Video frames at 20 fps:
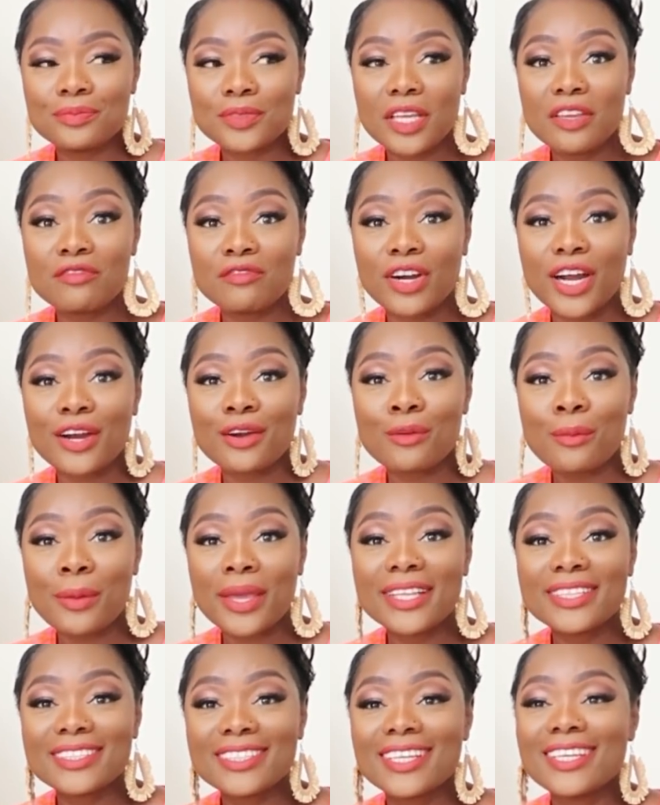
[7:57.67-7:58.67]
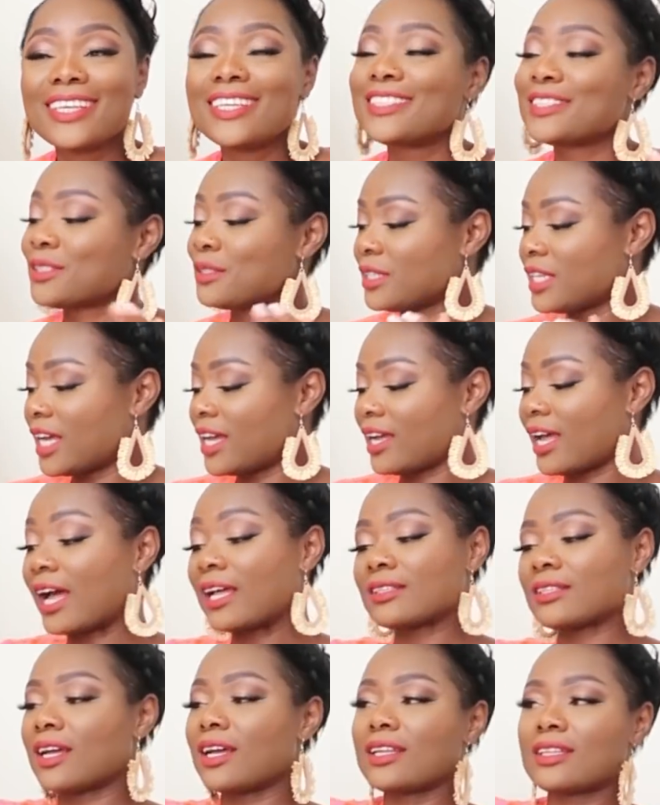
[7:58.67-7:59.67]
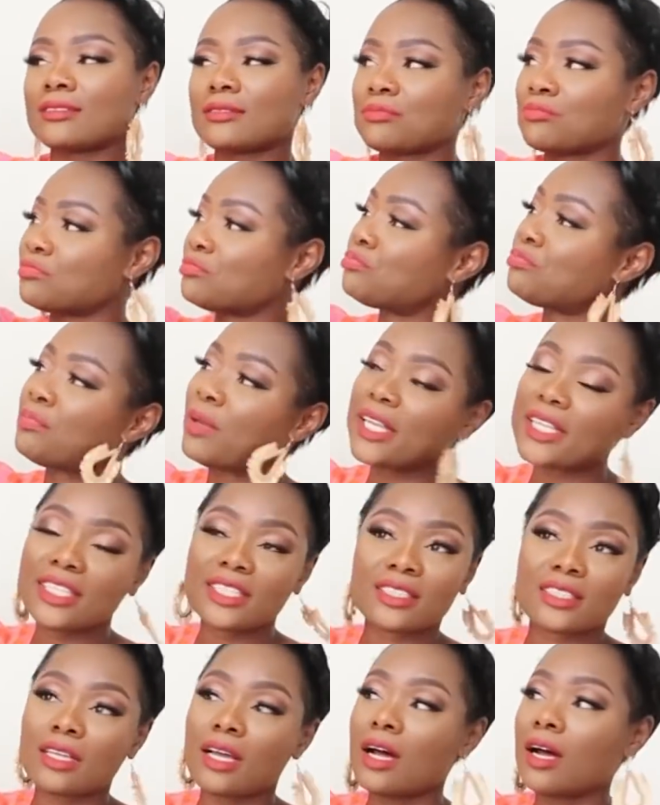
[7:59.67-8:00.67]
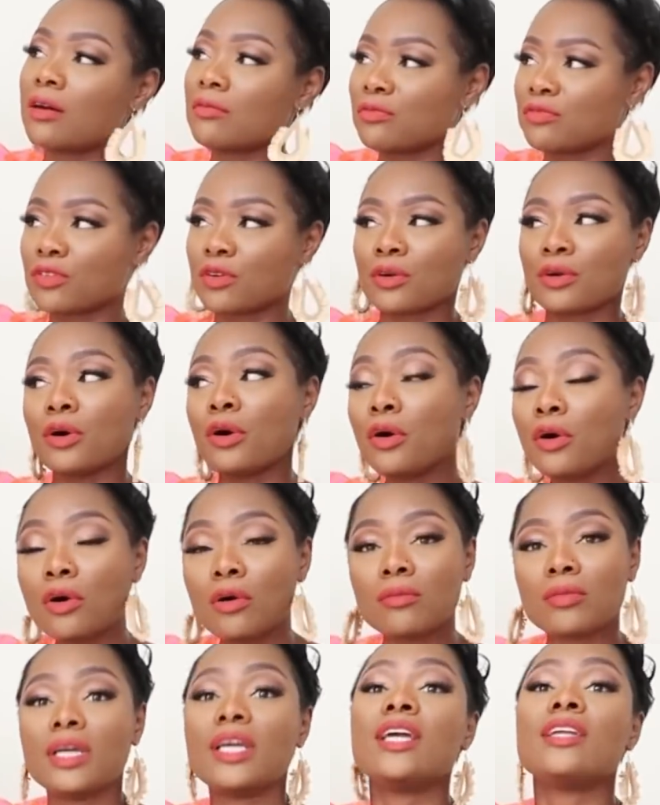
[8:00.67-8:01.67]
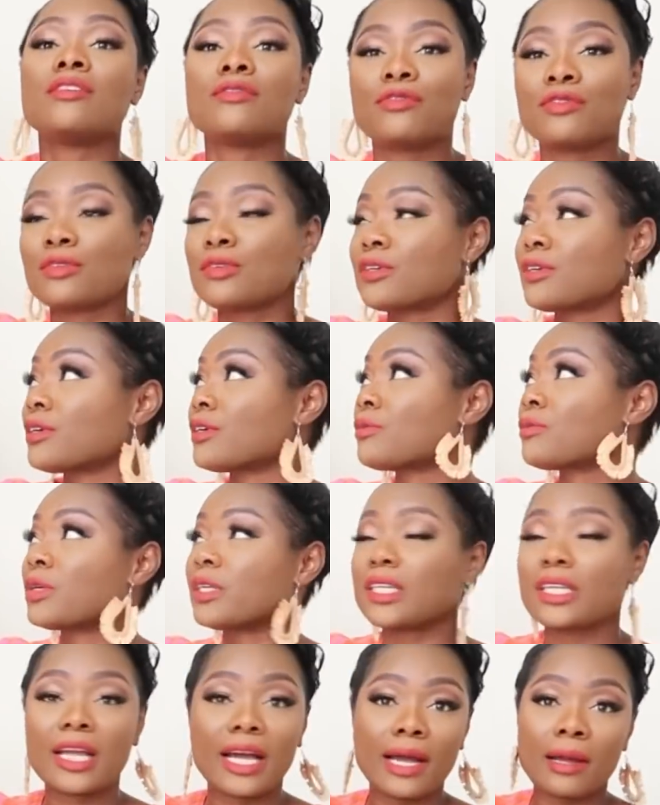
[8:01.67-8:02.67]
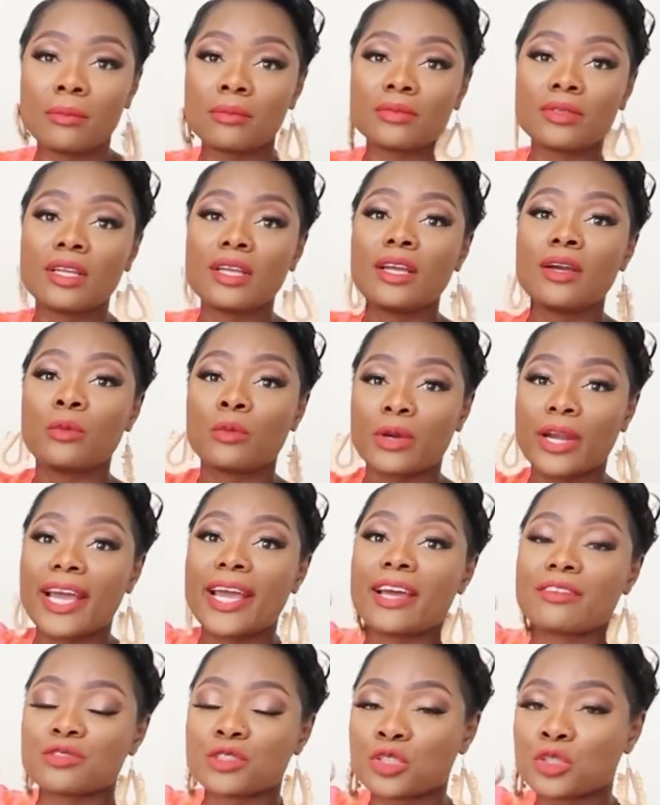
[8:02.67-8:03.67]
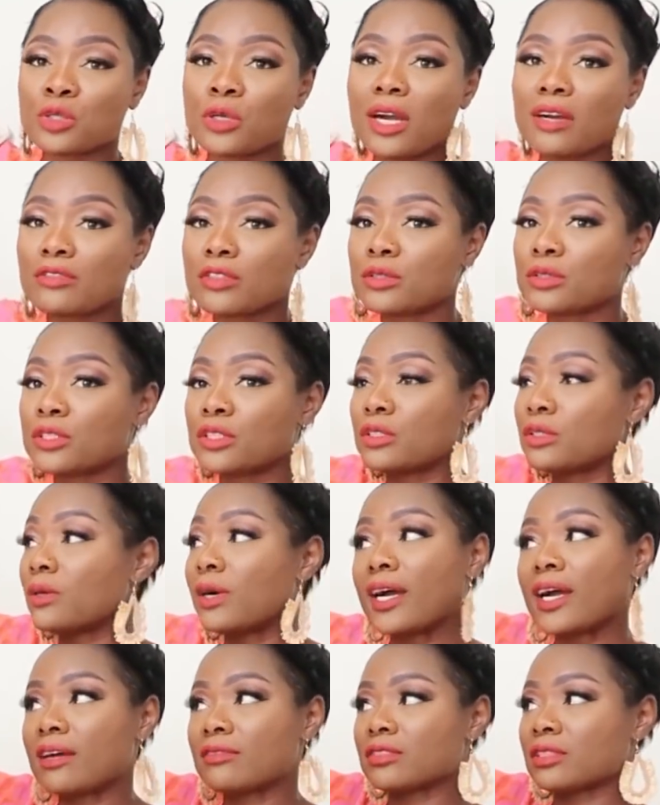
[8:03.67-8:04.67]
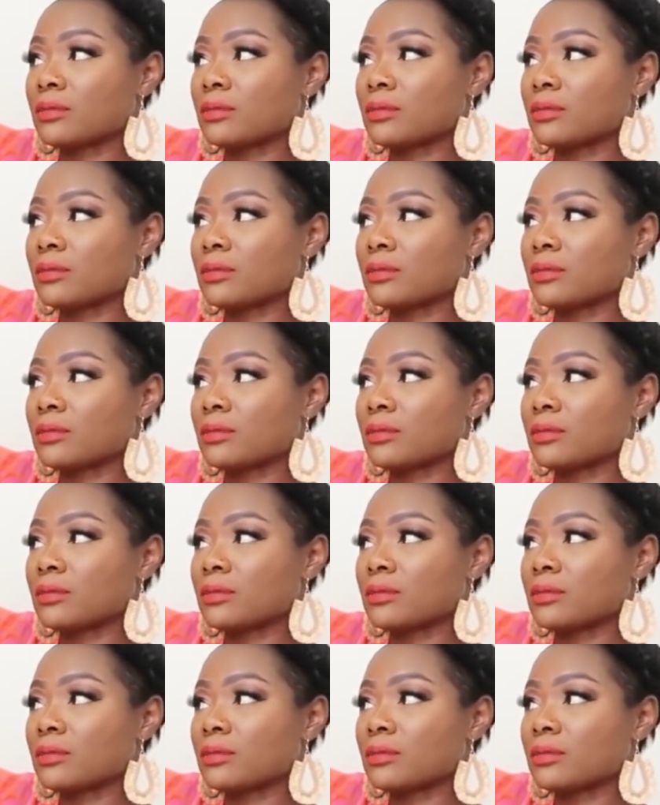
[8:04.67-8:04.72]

environment. So yeah, I picked this up for home and for when I have to travel. You know, I have